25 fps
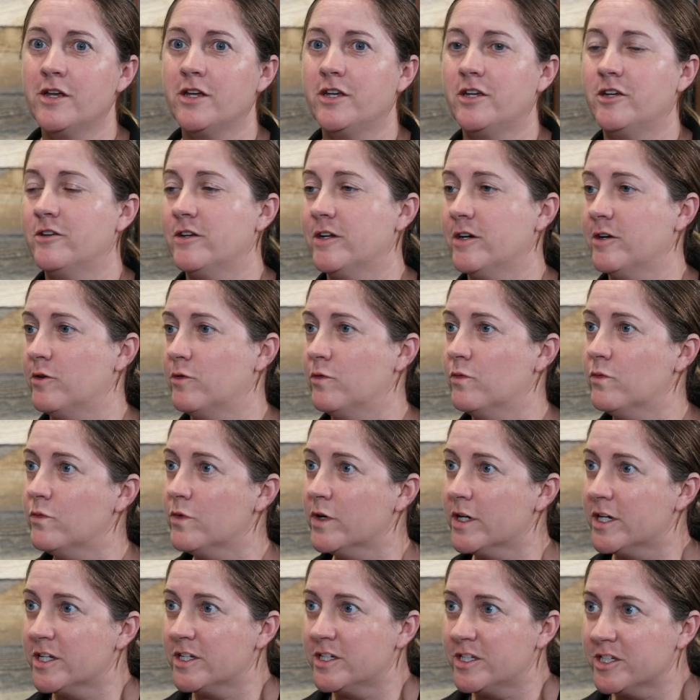
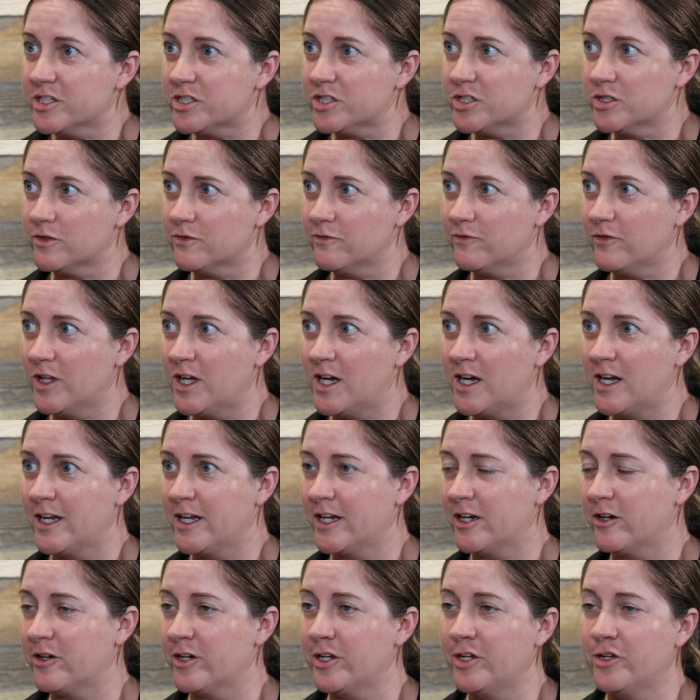what additional
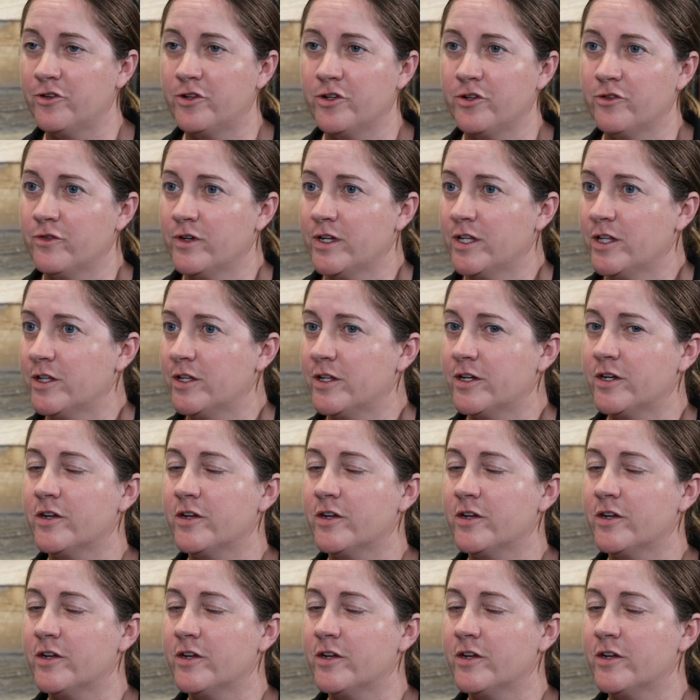flying are you doing.